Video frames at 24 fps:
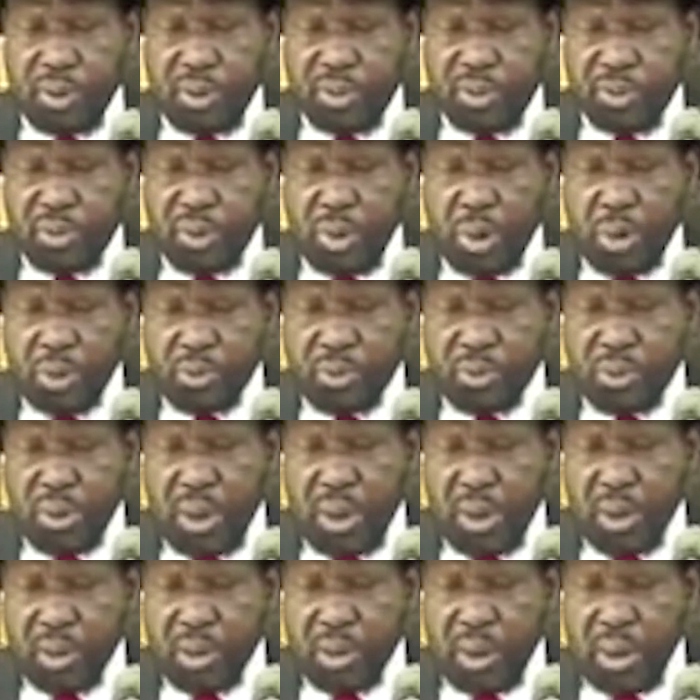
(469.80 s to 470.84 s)
These talks
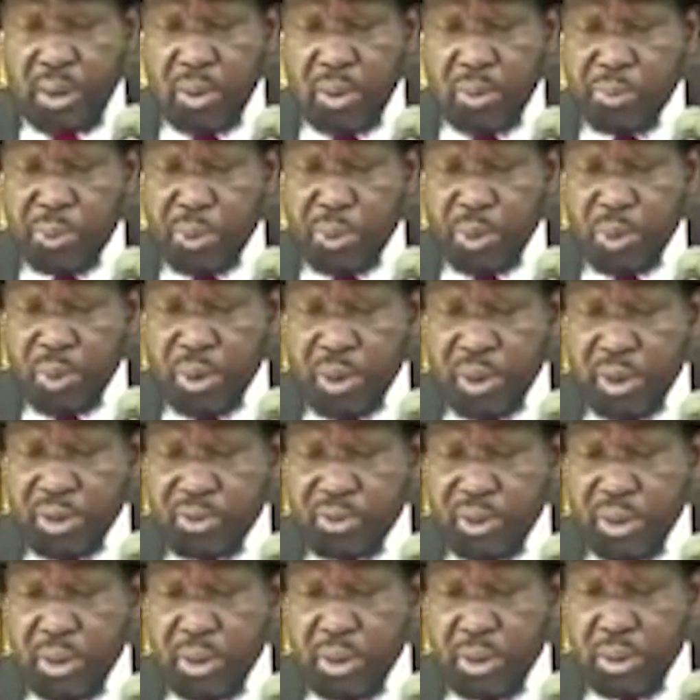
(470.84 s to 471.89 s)
are now
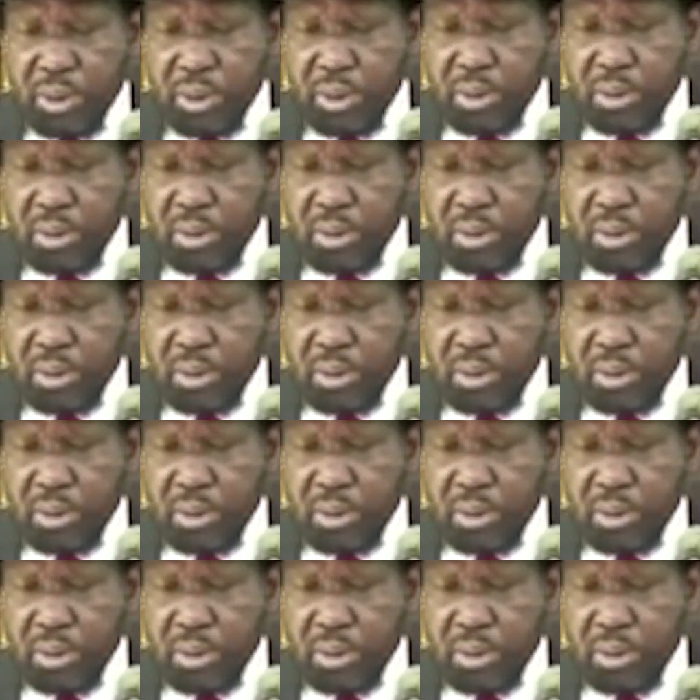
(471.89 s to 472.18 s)
progressing